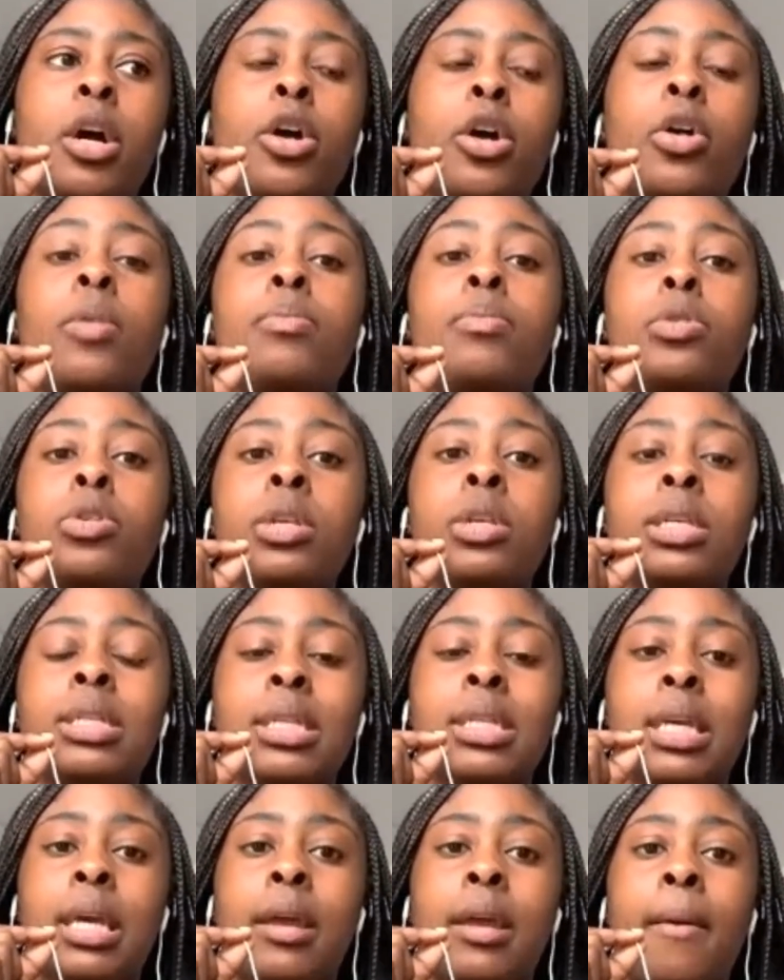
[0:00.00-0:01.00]

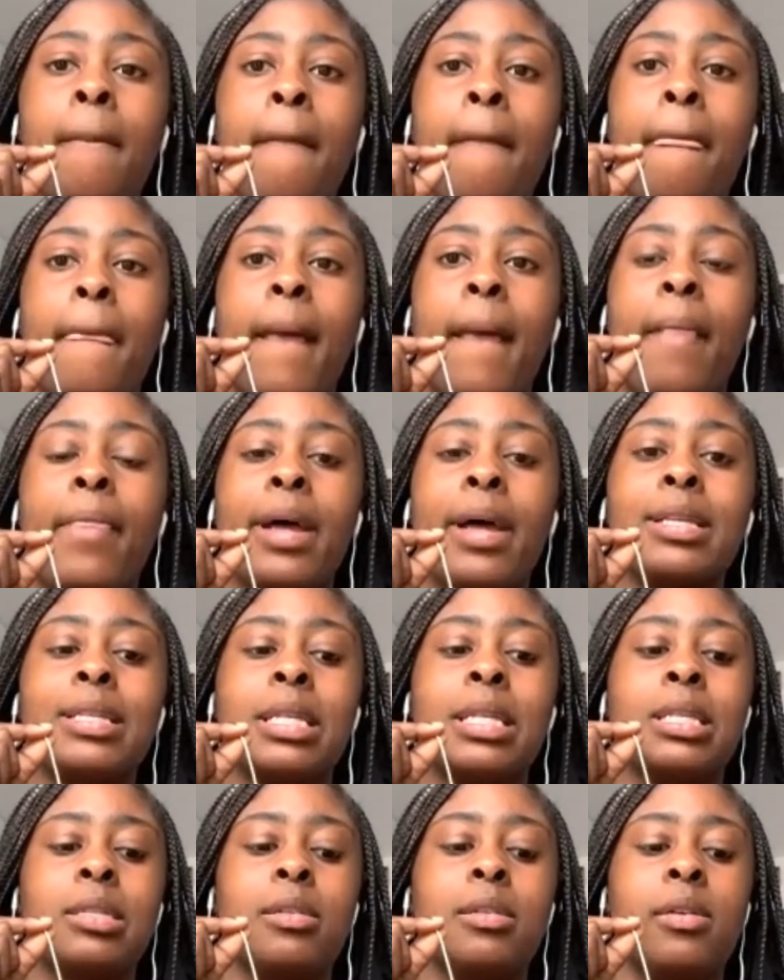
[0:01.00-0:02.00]
community and that
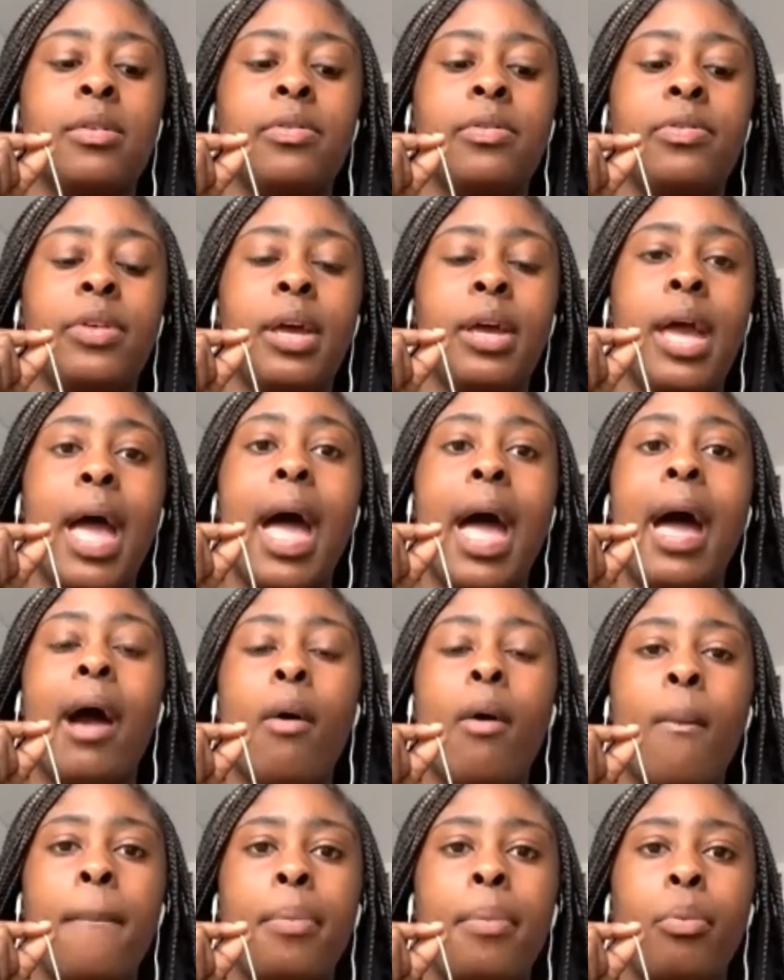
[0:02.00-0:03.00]
sense of
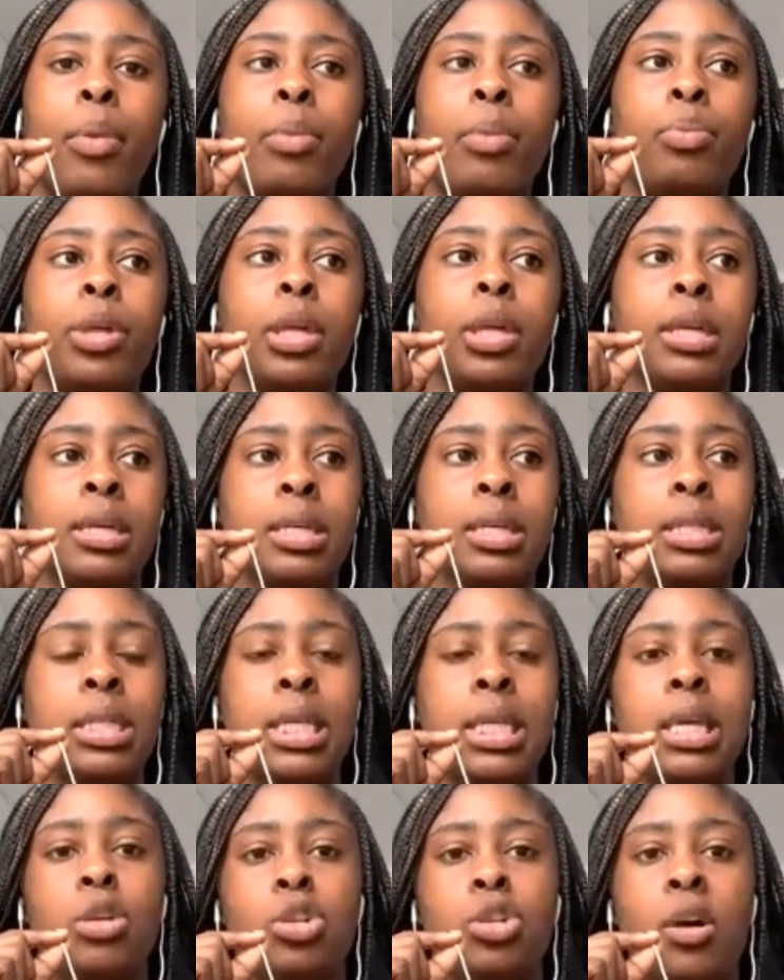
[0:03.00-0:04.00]
help when we
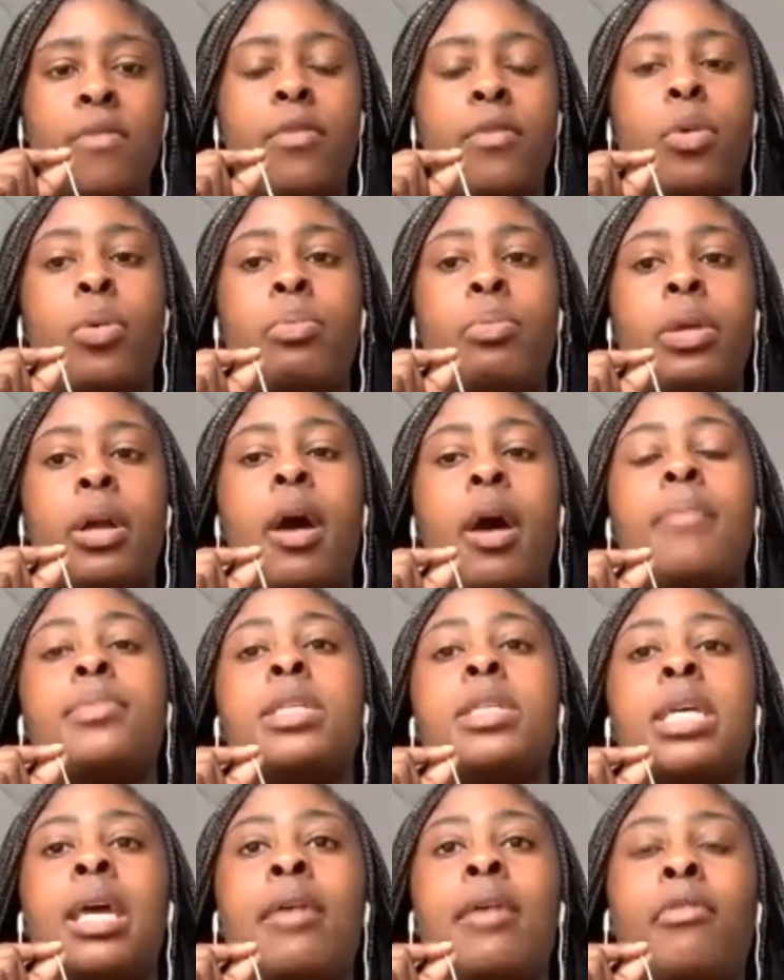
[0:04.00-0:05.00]
see each other, when we come
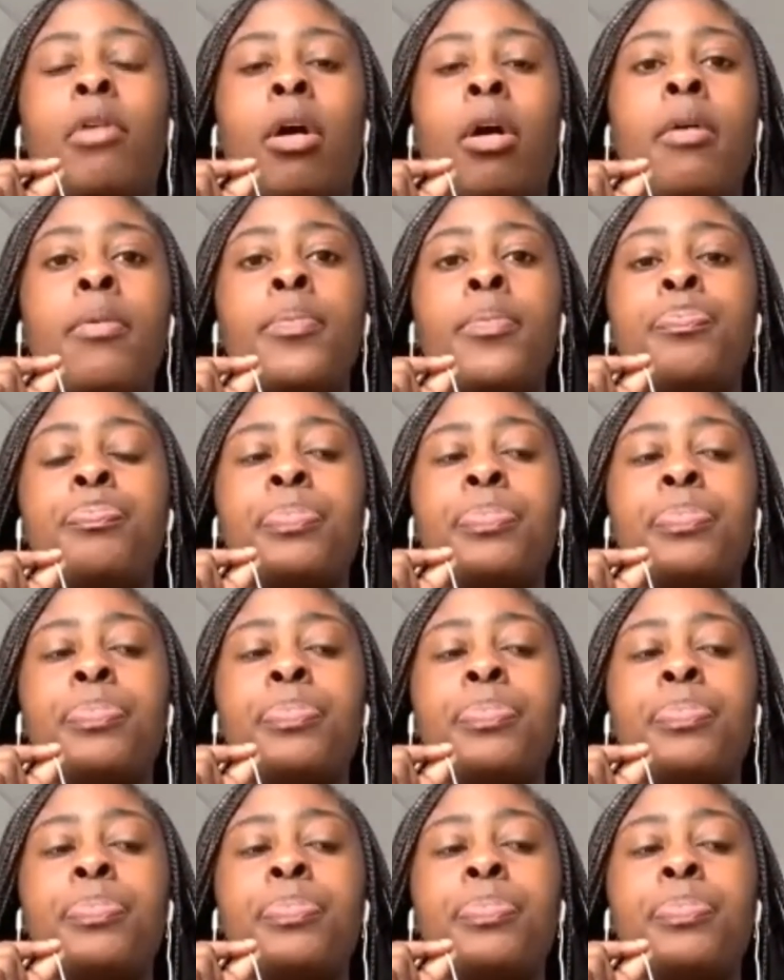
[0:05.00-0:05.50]
together.